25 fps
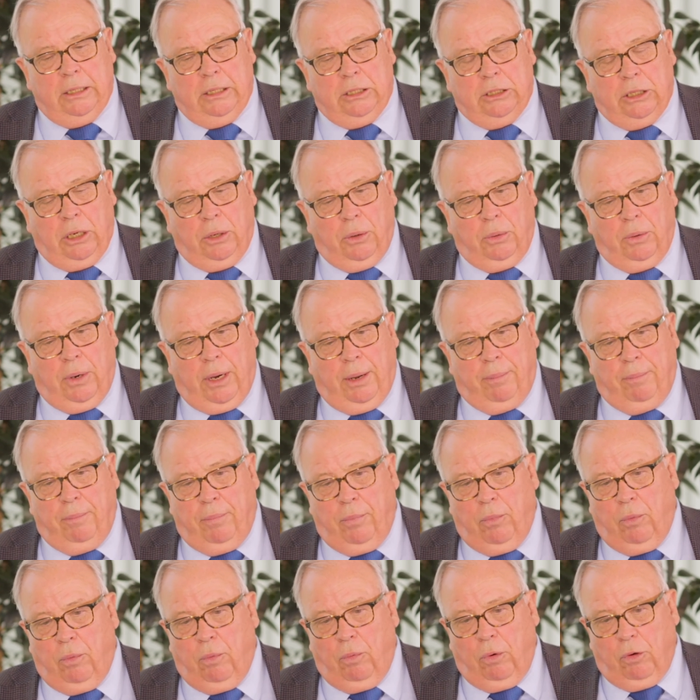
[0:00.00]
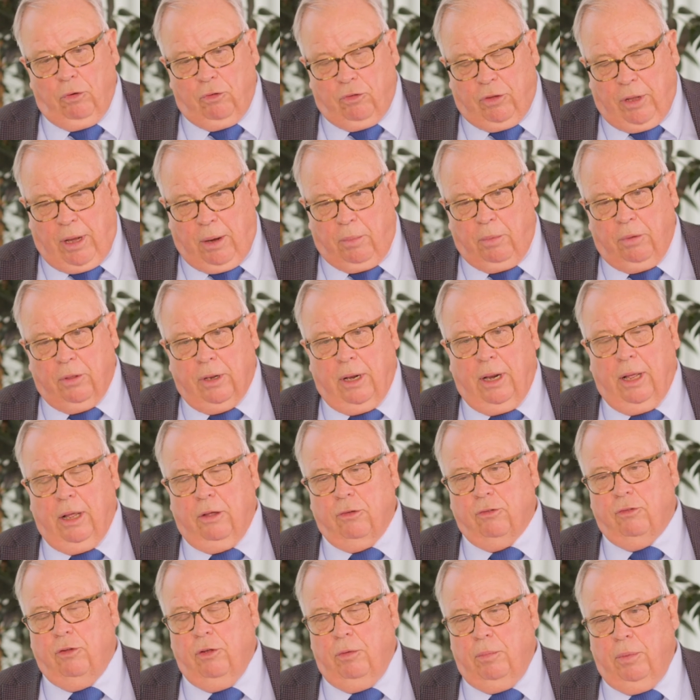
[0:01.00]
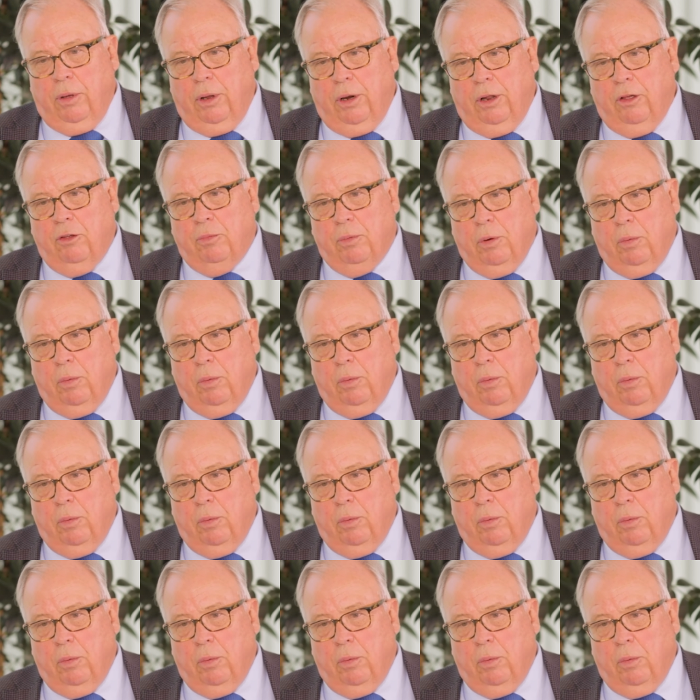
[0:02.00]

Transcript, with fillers: So um, we'll start with Class 2 buildings.